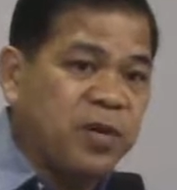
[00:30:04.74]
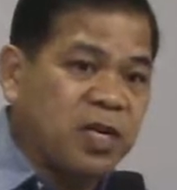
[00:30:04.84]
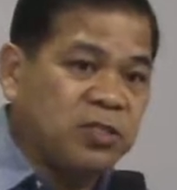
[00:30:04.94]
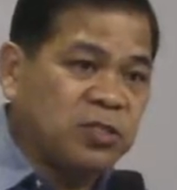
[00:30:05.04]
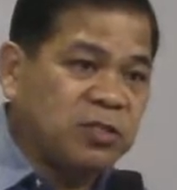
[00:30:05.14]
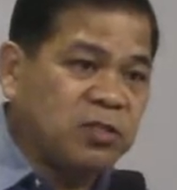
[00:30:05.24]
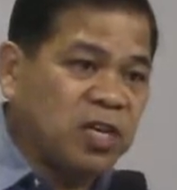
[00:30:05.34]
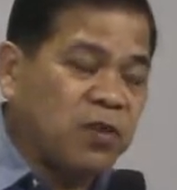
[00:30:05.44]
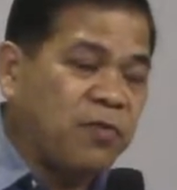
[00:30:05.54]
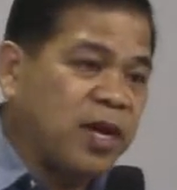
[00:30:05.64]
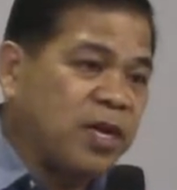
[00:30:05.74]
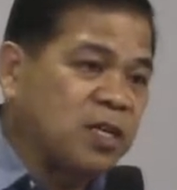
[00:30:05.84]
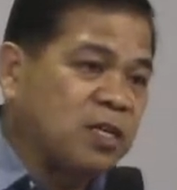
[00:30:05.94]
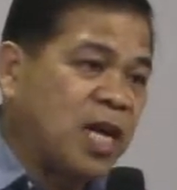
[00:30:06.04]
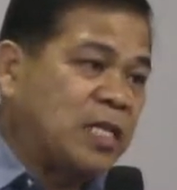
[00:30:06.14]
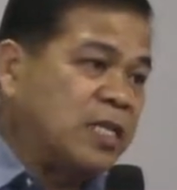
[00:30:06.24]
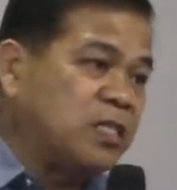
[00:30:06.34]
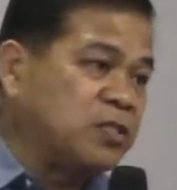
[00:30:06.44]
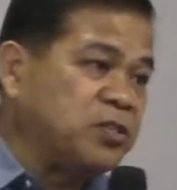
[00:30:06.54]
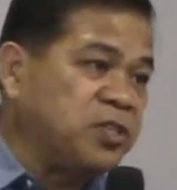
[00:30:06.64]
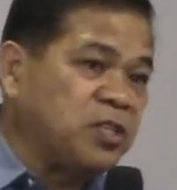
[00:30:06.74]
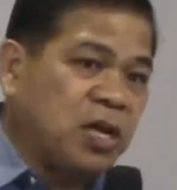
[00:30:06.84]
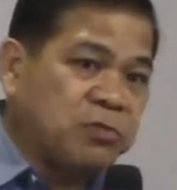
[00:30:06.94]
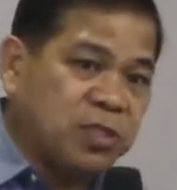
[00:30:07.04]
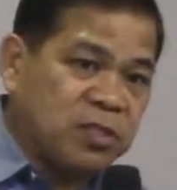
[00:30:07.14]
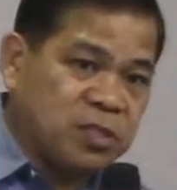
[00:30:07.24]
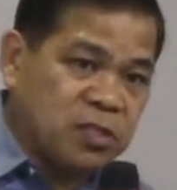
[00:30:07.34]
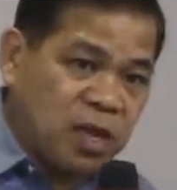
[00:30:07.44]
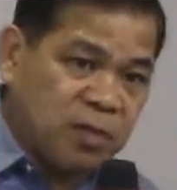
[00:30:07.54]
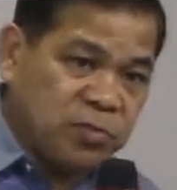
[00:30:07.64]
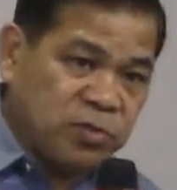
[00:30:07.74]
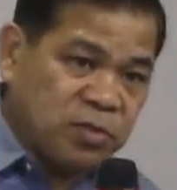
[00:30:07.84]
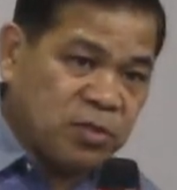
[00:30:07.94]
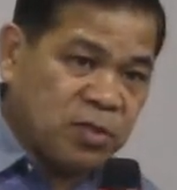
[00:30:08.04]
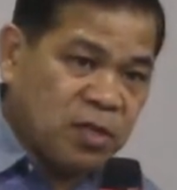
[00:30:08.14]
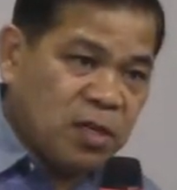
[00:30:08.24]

operation requiring at least 30,000 dirhams